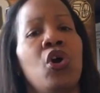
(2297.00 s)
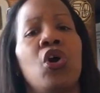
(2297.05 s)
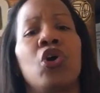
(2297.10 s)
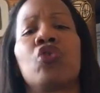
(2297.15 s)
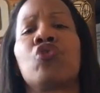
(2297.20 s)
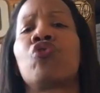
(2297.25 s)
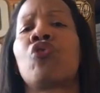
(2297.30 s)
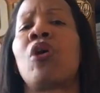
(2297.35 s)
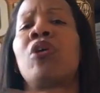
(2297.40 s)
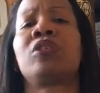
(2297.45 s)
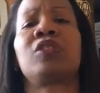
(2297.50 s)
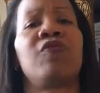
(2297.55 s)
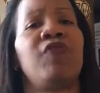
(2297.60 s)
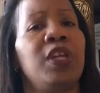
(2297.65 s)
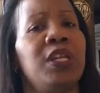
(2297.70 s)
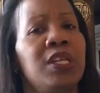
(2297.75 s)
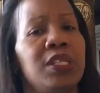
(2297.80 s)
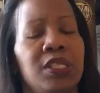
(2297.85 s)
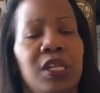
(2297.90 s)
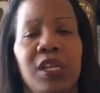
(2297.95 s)
across
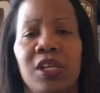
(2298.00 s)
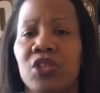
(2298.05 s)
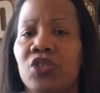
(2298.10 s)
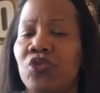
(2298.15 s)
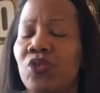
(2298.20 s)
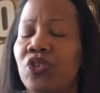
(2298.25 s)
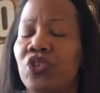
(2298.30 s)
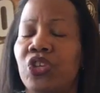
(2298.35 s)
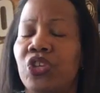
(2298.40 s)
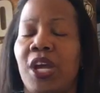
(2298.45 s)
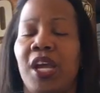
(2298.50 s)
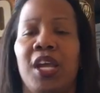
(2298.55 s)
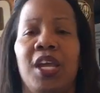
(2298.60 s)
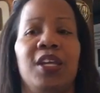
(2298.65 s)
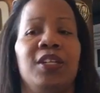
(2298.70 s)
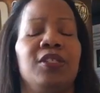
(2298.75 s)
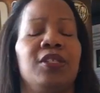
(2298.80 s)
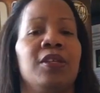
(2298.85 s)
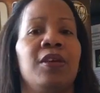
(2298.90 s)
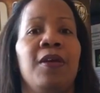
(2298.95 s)
fitness industry
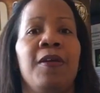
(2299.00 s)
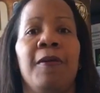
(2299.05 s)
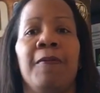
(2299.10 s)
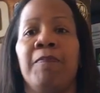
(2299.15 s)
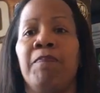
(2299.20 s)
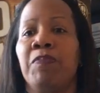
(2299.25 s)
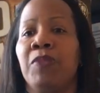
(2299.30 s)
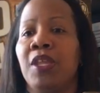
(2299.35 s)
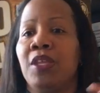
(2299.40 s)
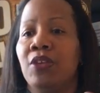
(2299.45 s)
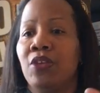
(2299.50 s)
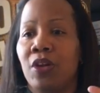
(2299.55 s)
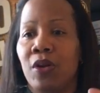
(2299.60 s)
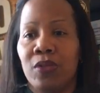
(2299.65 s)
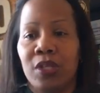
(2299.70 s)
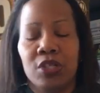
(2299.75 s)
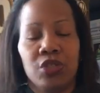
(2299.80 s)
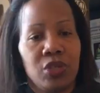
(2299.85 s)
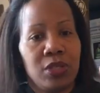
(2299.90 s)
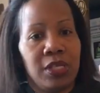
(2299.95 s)
chains. You know,
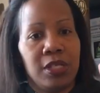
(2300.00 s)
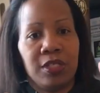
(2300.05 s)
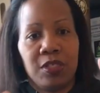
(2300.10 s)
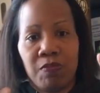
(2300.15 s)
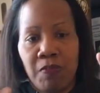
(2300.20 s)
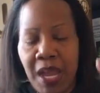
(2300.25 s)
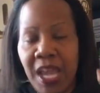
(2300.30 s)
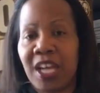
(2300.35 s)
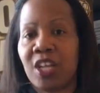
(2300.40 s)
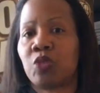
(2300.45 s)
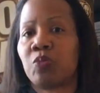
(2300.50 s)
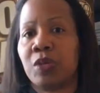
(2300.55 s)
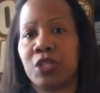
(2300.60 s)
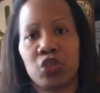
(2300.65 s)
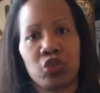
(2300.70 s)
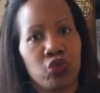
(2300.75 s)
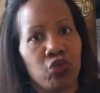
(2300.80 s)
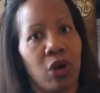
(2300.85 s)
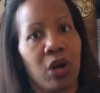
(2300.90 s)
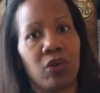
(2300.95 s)
this, these management
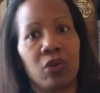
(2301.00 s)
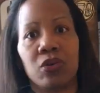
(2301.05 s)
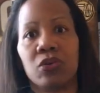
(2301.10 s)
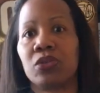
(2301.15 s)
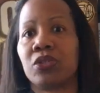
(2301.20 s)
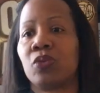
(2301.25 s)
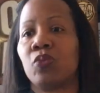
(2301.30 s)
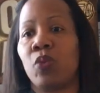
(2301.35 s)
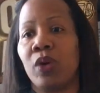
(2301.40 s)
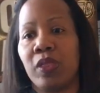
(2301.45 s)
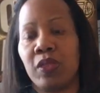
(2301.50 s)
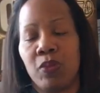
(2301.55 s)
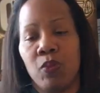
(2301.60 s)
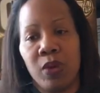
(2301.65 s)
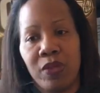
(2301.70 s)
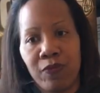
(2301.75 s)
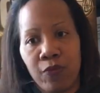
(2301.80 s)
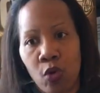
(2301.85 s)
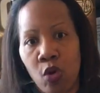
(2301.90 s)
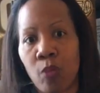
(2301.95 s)
struggles with, with
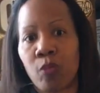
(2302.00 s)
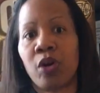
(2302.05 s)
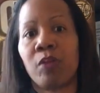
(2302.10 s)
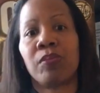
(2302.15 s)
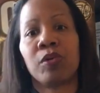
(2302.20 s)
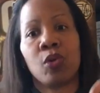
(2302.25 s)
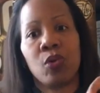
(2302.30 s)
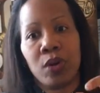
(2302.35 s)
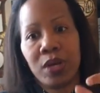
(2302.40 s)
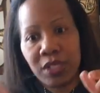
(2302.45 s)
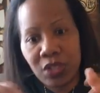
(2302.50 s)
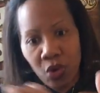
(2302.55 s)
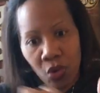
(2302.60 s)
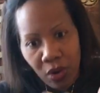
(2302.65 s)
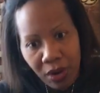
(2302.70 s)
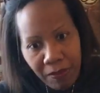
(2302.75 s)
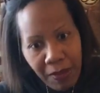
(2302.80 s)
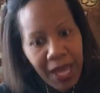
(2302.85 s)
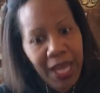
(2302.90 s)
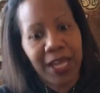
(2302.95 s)
former employees going
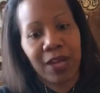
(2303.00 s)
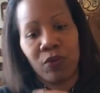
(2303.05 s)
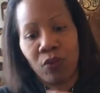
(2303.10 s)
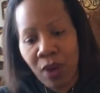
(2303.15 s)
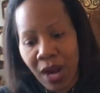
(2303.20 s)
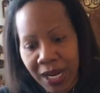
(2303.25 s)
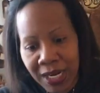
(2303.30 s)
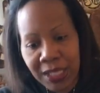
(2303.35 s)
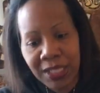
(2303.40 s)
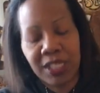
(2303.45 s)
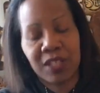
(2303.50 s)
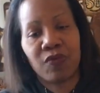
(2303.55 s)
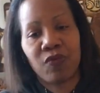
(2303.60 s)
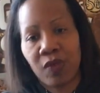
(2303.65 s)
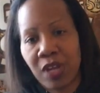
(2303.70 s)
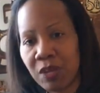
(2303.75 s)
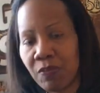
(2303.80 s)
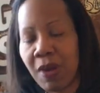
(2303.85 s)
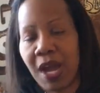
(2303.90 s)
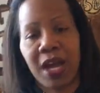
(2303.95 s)
back and writing this
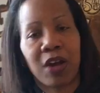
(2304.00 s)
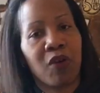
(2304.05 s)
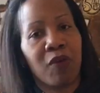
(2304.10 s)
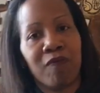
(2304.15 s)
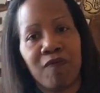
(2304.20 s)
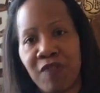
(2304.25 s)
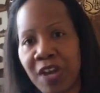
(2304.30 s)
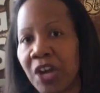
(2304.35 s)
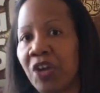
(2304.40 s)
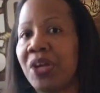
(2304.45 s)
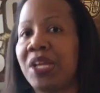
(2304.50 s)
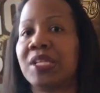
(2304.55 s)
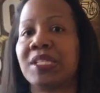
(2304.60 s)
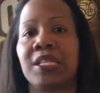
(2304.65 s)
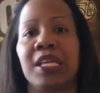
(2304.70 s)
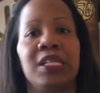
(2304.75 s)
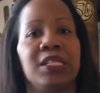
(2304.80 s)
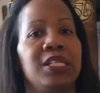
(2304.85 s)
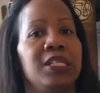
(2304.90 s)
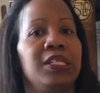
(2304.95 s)
feedback on various
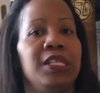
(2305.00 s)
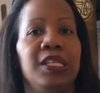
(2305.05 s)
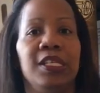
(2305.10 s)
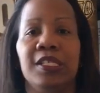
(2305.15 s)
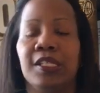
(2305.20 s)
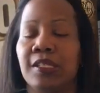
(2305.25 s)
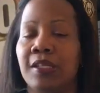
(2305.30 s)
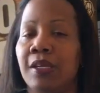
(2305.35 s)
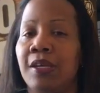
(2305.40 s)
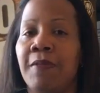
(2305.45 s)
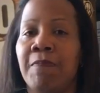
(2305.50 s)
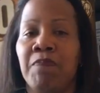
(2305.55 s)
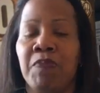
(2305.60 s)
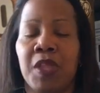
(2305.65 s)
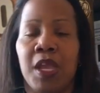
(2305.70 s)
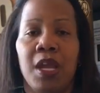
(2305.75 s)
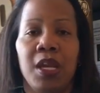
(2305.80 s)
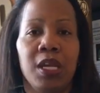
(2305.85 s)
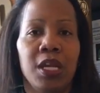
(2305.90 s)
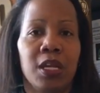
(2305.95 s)
entities
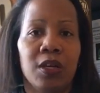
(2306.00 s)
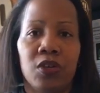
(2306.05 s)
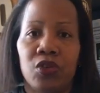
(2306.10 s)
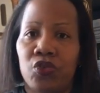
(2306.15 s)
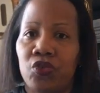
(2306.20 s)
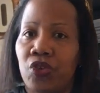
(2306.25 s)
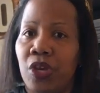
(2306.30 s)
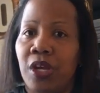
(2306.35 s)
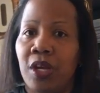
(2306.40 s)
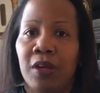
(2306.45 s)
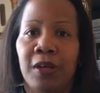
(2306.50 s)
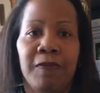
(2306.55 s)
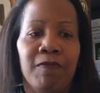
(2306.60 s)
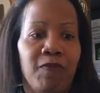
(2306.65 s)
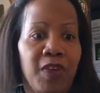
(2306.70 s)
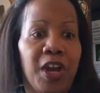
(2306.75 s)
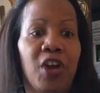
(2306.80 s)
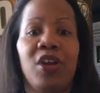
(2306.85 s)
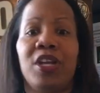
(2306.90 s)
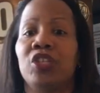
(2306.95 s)
in the industry,
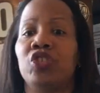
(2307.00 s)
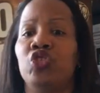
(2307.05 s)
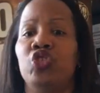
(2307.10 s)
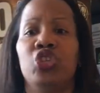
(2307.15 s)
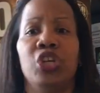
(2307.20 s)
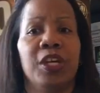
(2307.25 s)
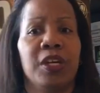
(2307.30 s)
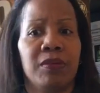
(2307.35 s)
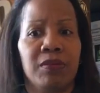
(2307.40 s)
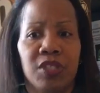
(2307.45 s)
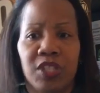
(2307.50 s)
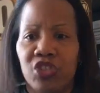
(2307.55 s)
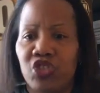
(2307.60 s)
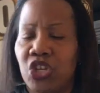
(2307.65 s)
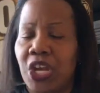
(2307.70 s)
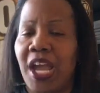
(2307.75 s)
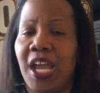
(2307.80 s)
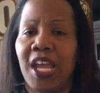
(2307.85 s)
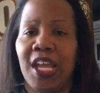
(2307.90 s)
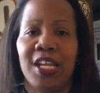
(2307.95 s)
various gyms and
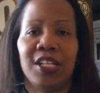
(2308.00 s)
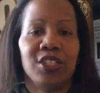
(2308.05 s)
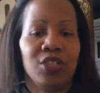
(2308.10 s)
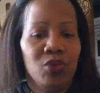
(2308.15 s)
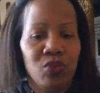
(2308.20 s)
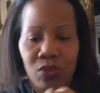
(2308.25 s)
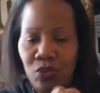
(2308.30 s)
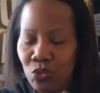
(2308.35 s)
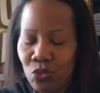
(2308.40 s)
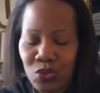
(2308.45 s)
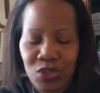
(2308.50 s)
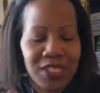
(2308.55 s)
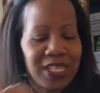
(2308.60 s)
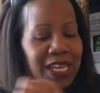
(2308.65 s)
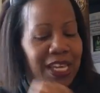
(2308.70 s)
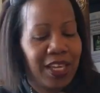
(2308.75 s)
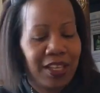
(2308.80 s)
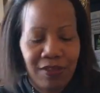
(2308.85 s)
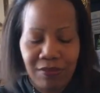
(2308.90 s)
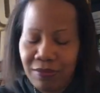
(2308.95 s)
chains. You, you see
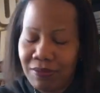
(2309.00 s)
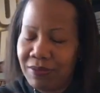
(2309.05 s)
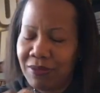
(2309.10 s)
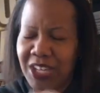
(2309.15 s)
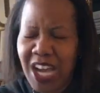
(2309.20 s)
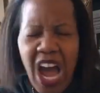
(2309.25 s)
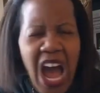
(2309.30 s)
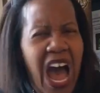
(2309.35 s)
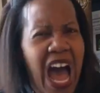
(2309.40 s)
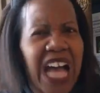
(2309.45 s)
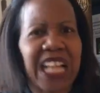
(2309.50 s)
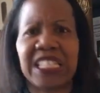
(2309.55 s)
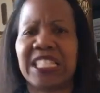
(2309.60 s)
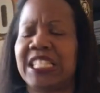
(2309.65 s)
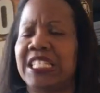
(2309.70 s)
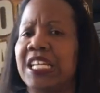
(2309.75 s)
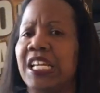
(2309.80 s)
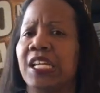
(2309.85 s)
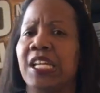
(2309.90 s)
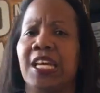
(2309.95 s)
it
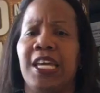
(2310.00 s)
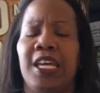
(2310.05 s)
constantly.